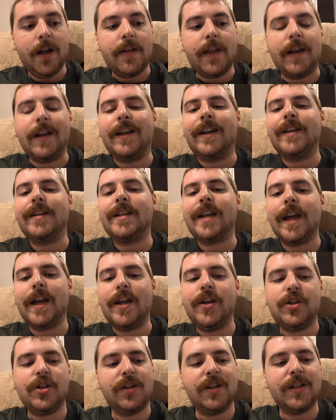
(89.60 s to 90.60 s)
Then
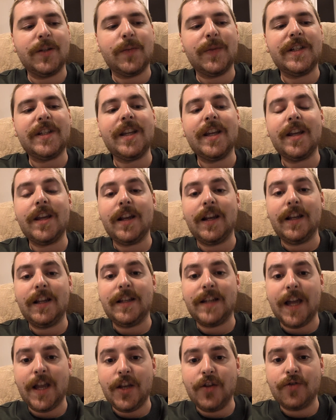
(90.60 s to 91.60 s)
contagion is particularly
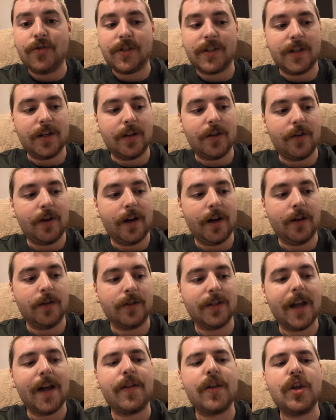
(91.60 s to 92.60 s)
dangerous in
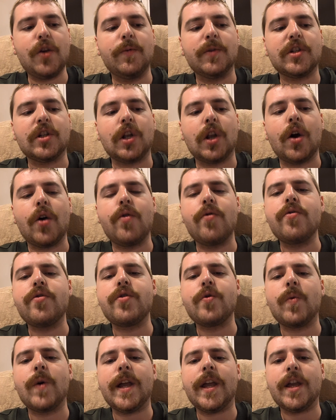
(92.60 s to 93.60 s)
crowds. Either you must loathe
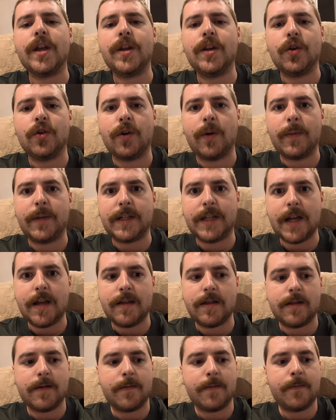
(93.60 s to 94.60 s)
the wicked or
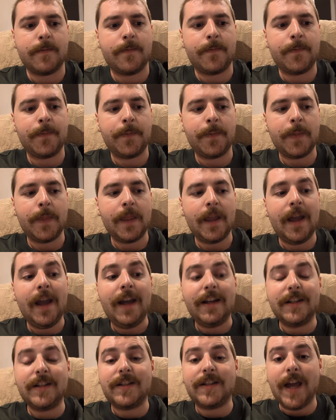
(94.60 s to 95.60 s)
imitate them.
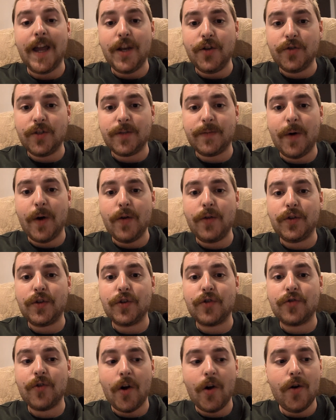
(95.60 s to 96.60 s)
It is dangerous both to
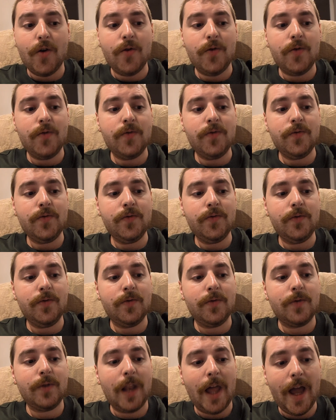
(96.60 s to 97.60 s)
grow
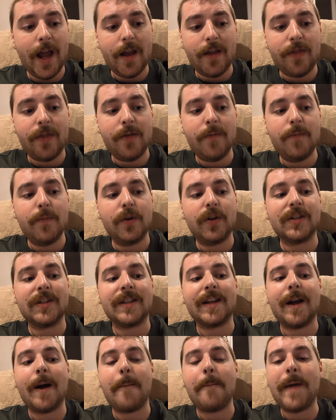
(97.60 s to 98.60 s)
like them because
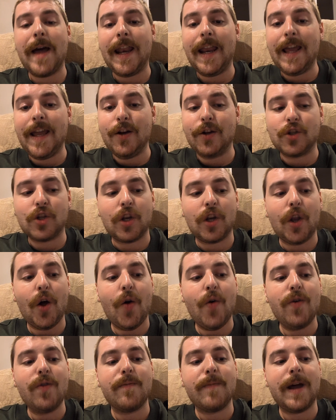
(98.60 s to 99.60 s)
they are many, or to
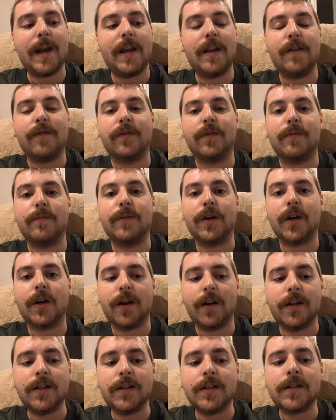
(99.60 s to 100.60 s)
loathe many of them
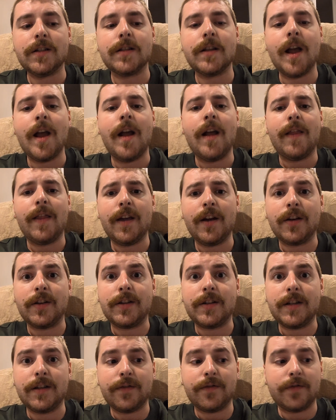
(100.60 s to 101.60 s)
because they are
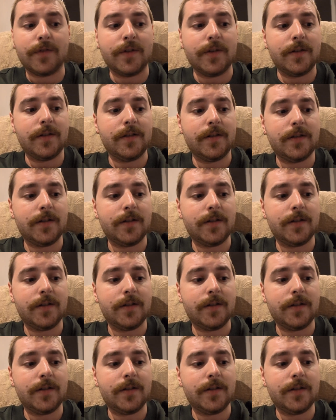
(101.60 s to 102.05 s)
different.